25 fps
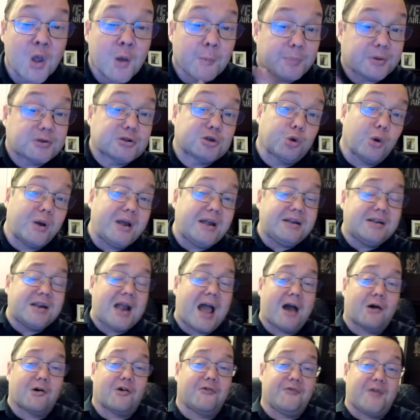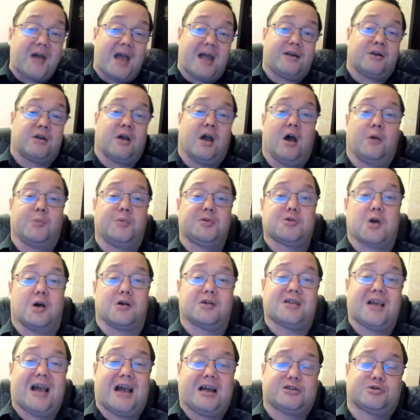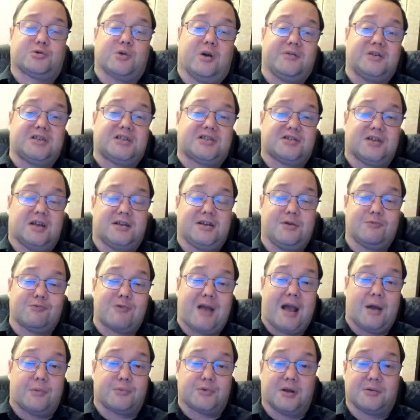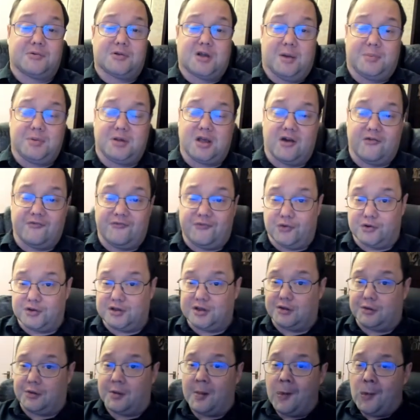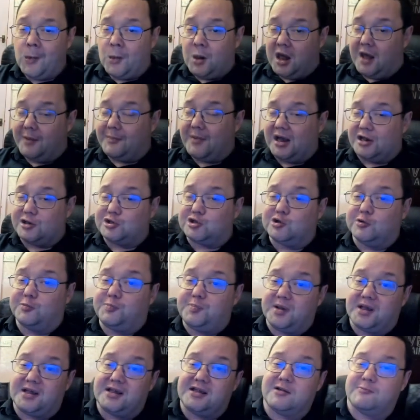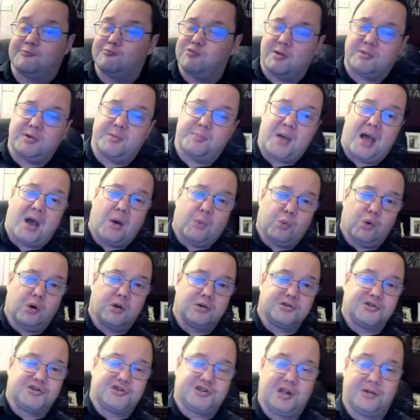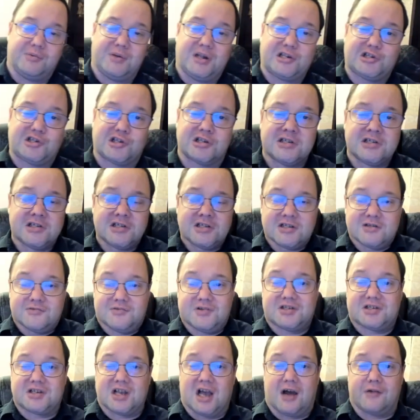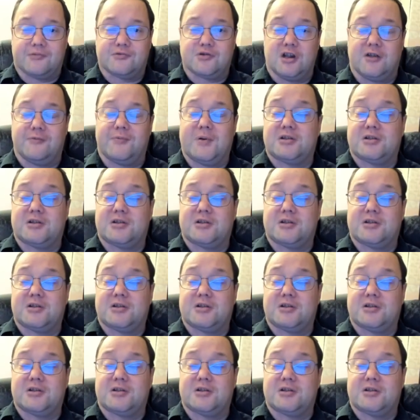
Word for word: Between now and then, we've got GavsWeatherVids Study Roundup coming up for you, and that should be probably about 1-2ish this afternoon.